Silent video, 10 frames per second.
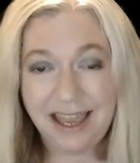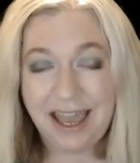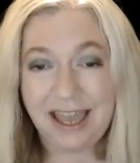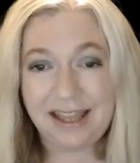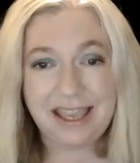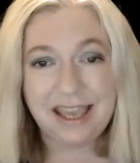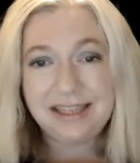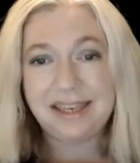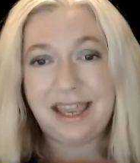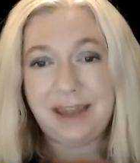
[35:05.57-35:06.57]
And
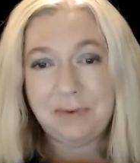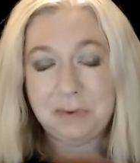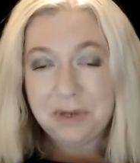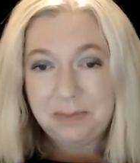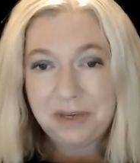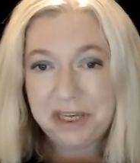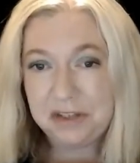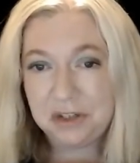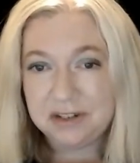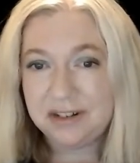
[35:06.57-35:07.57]
yes, I have a repeat
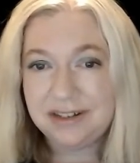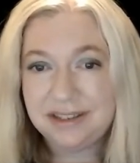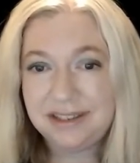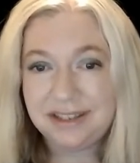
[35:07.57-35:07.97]
shirt